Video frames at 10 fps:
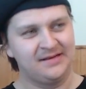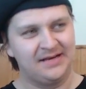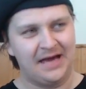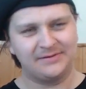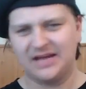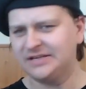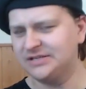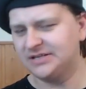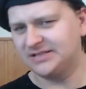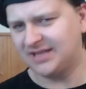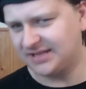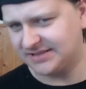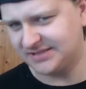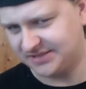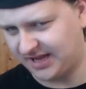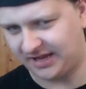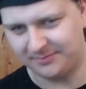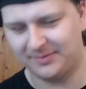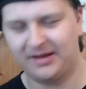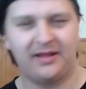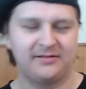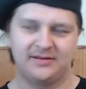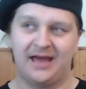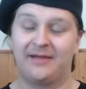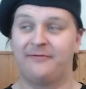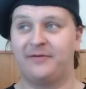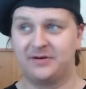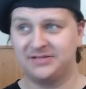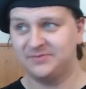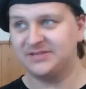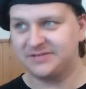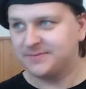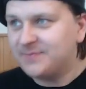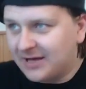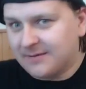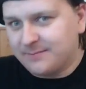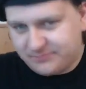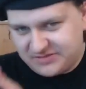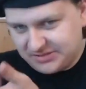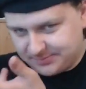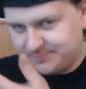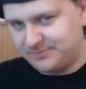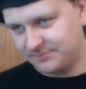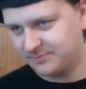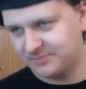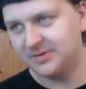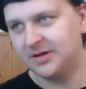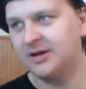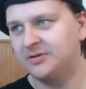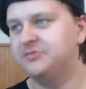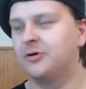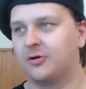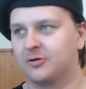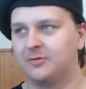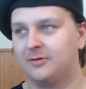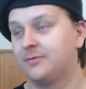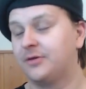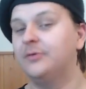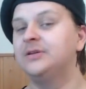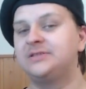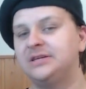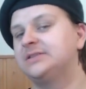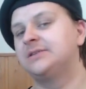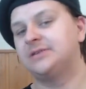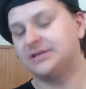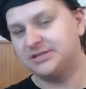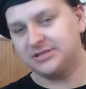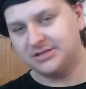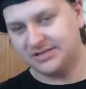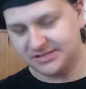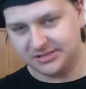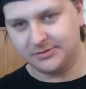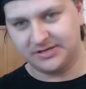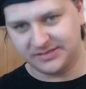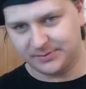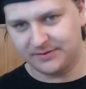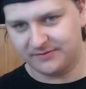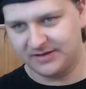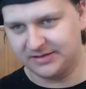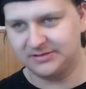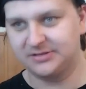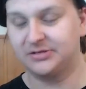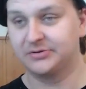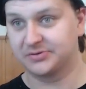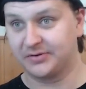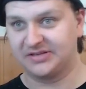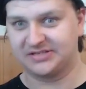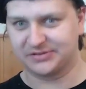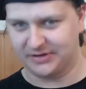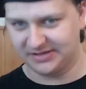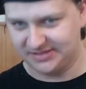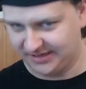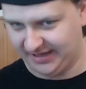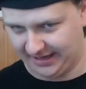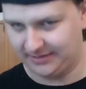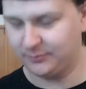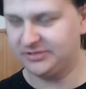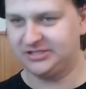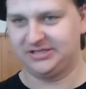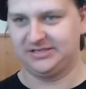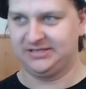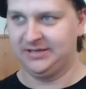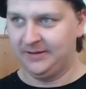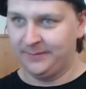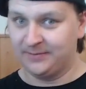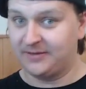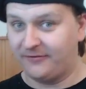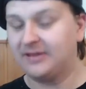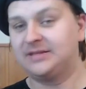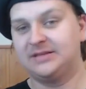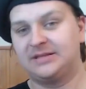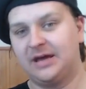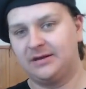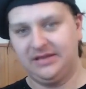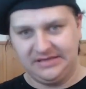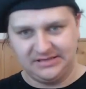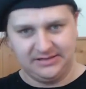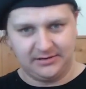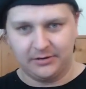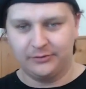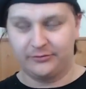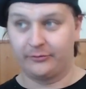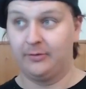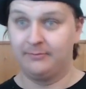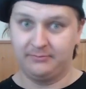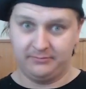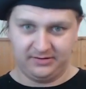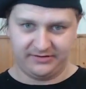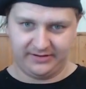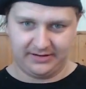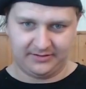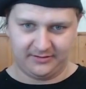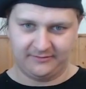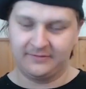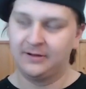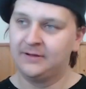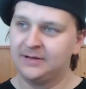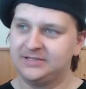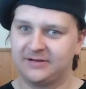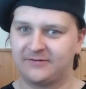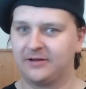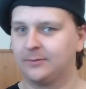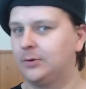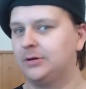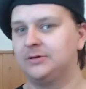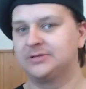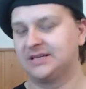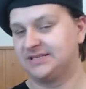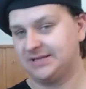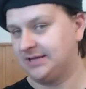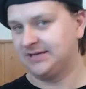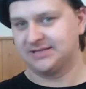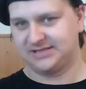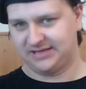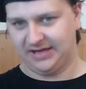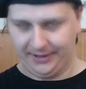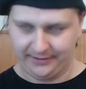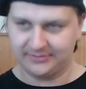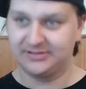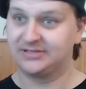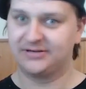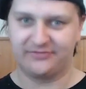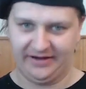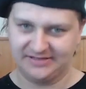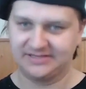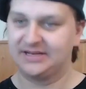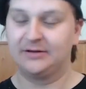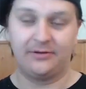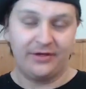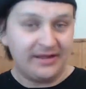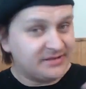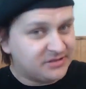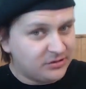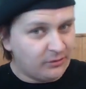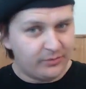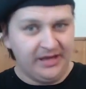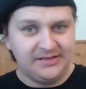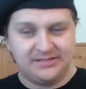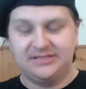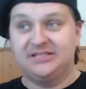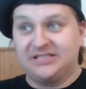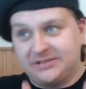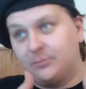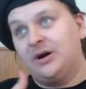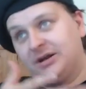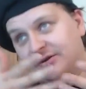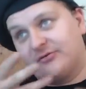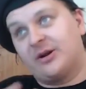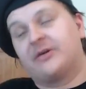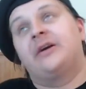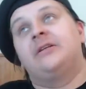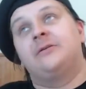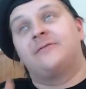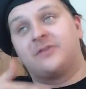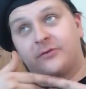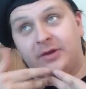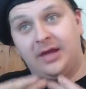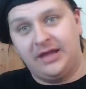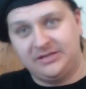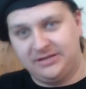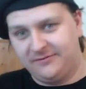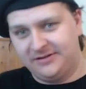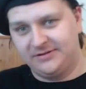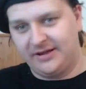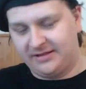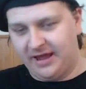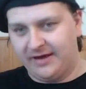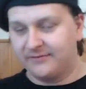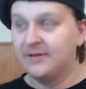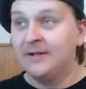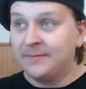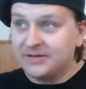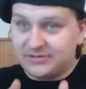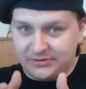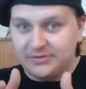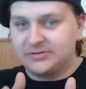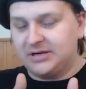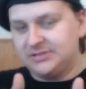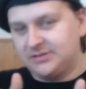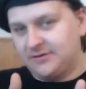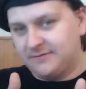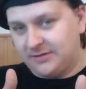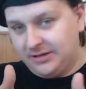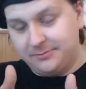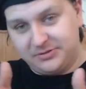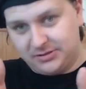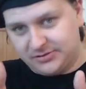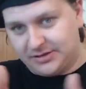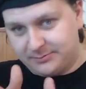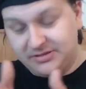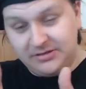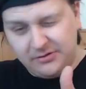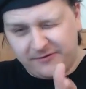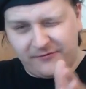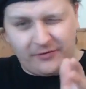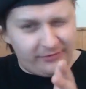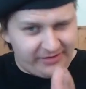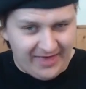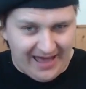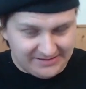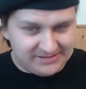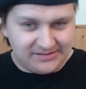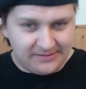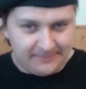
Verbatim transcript: I was actually not that entertained by it at first. It was like just normal, though it is, does, does showcase one of the show's greatest strengths again, which is the fact that it can easily go through a myriad of different worlds and settings and characters and races and all that, and showcase just a wider variety of creativity that they have. So those kinds of clip shows are pretty good for that.